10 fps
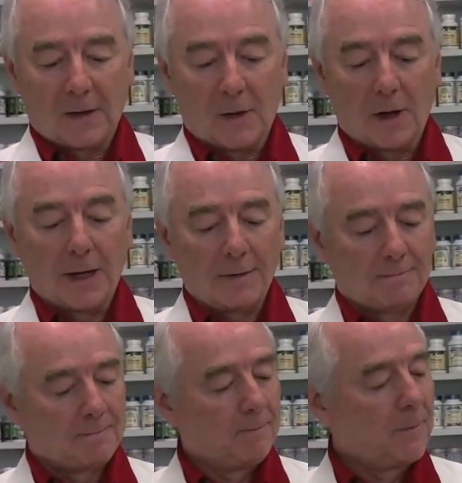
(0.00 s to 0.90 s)
They call
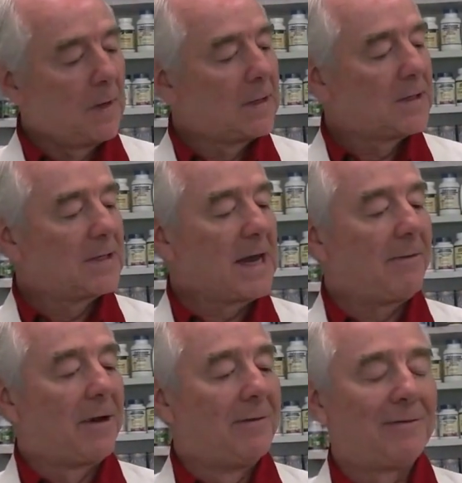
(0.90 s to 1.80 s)
it
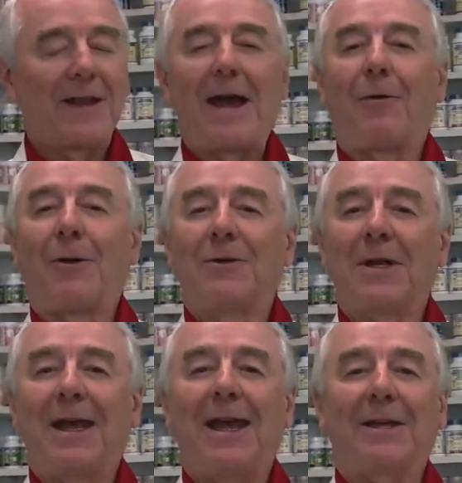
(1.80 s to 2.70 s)
seven
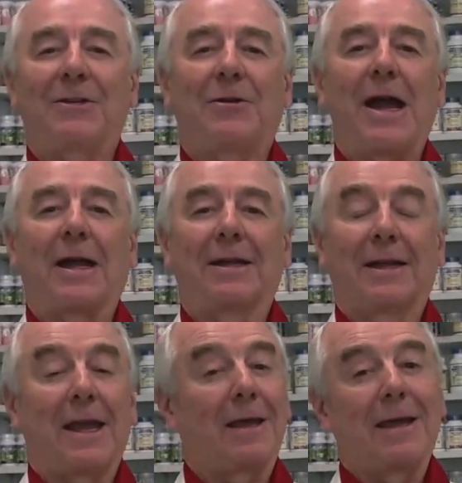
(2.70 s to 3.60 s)
flowers extract.
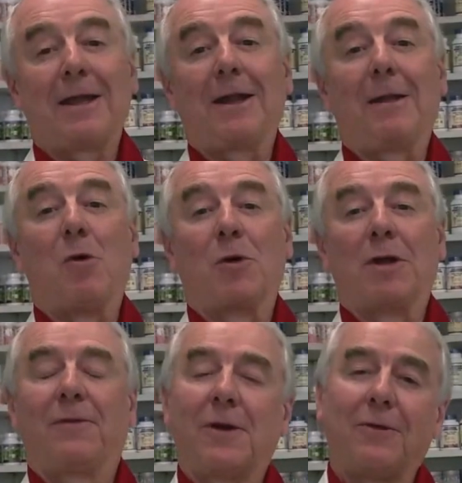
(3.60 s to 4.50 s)
Can't get any more
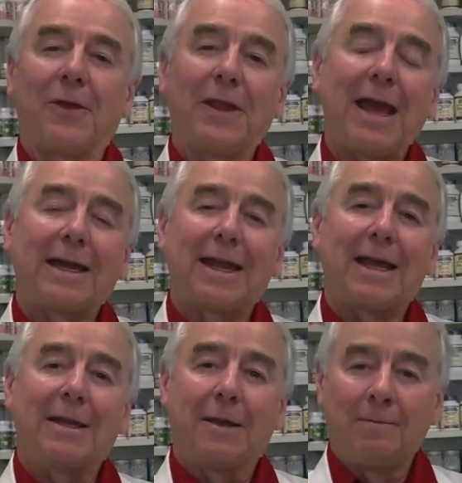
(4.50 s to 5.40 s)
difficult than that,
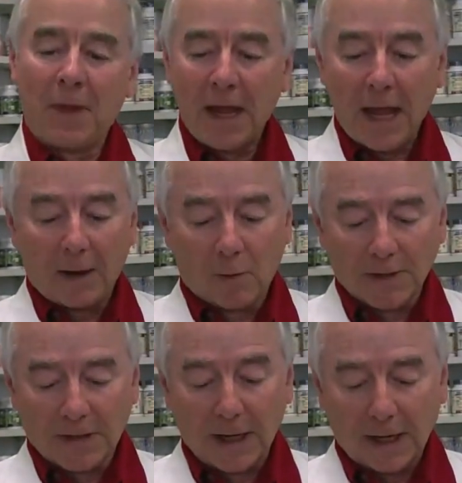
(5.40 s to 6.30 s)
can you? And
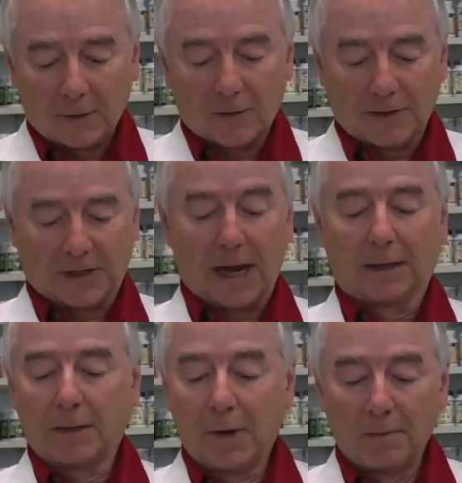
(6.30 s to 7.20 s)
what's in it?
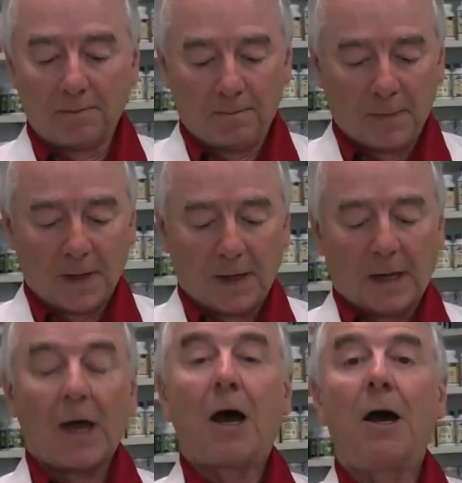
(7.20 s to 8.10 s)
Chrysanthemum,
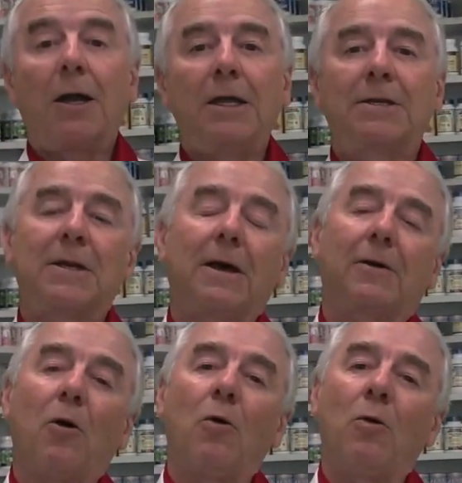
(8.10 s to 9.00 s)

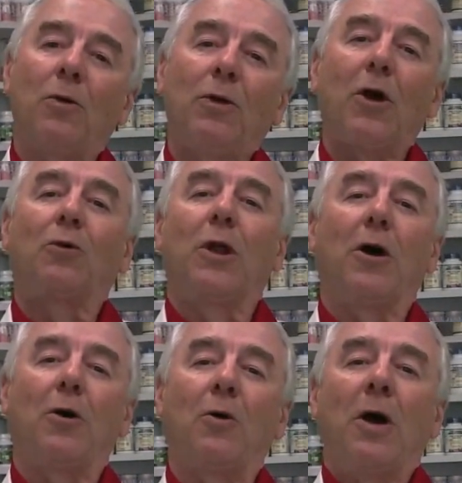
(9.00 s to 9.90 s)
honeysuckle,
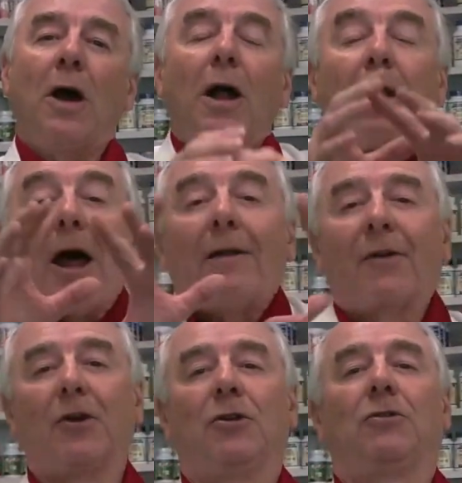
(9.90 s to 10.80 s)
no-dough, a lot
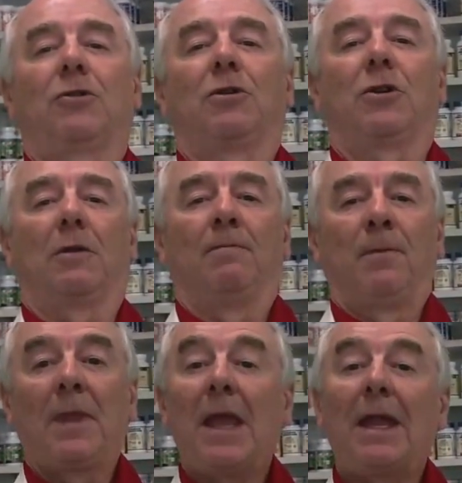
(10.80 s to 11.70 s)
of good nutrition.
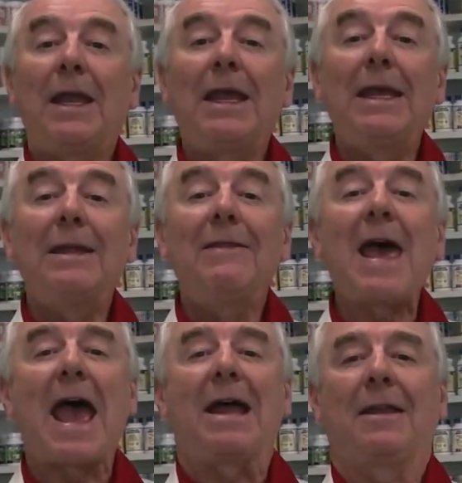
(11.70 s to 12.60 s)
And in
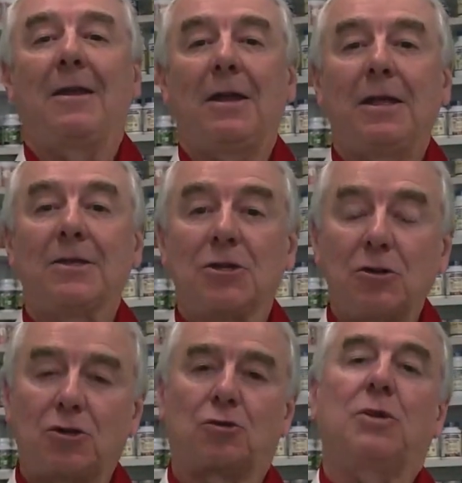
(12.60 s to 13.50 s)
that is
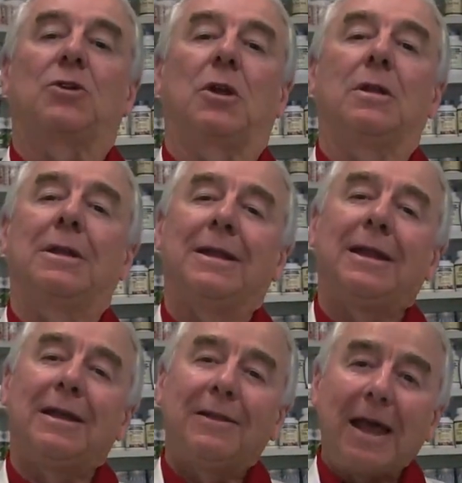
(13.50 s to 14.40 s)
nutrition
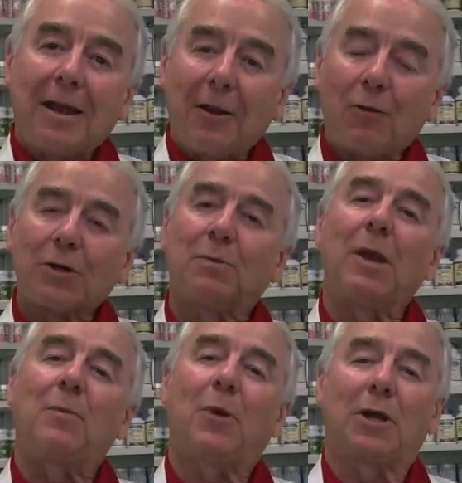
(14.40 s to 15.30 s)
that lowers
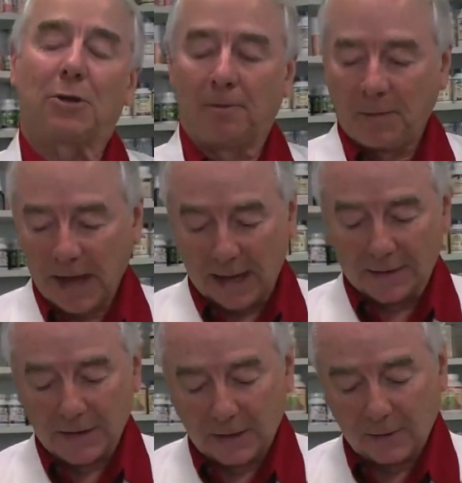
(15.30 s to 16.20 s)
blood pressure.
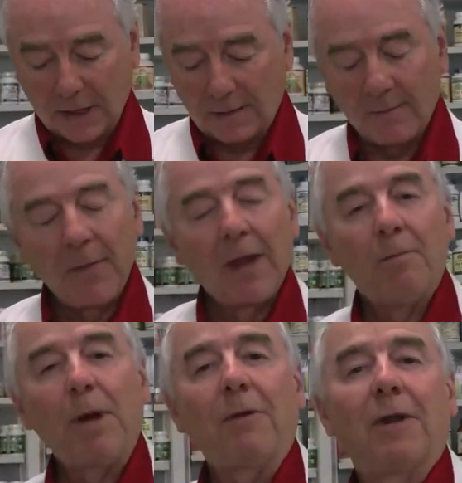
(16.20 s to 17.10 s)
How does it do it?
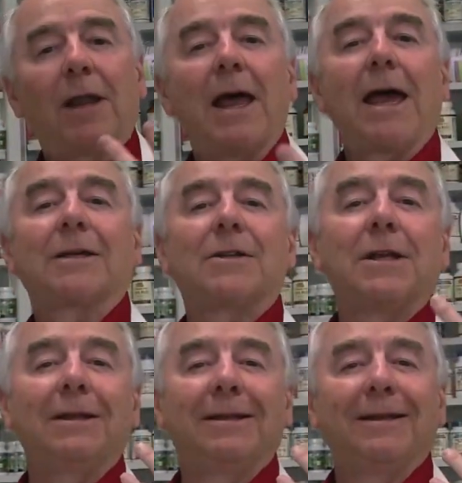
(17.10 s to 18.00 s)
By
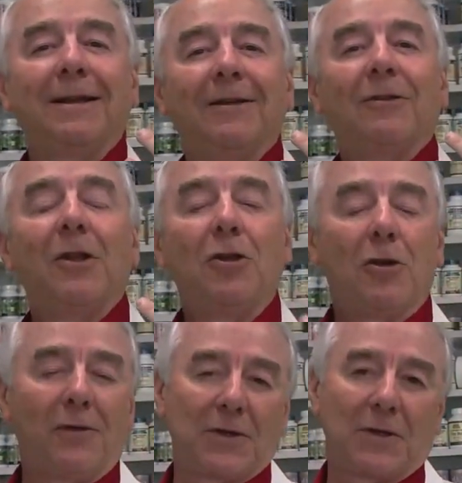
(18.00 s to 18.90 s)
relaxing the
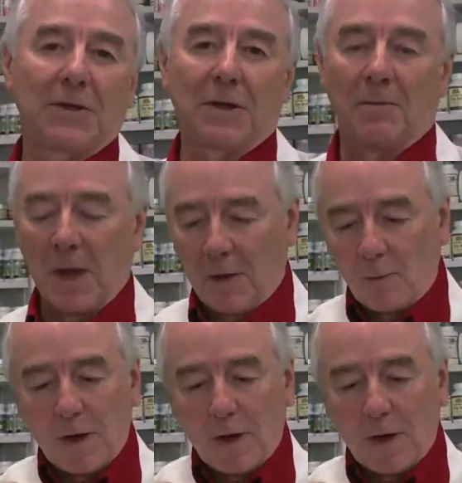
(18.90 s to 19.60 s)
nervous system.